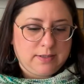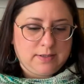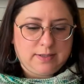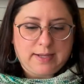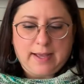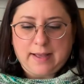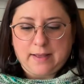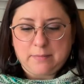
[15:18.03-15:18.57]

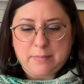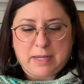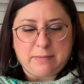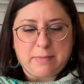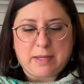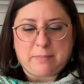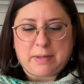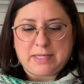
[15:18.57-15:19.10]
might
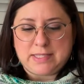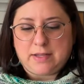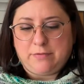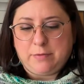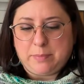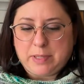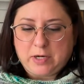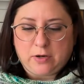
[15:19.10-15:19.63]
make
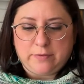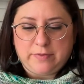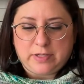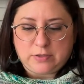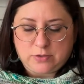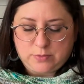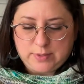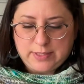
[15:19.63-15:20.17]
myself a pair
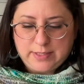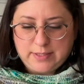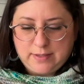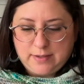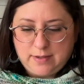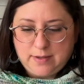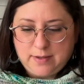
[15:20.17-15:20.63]
eventually.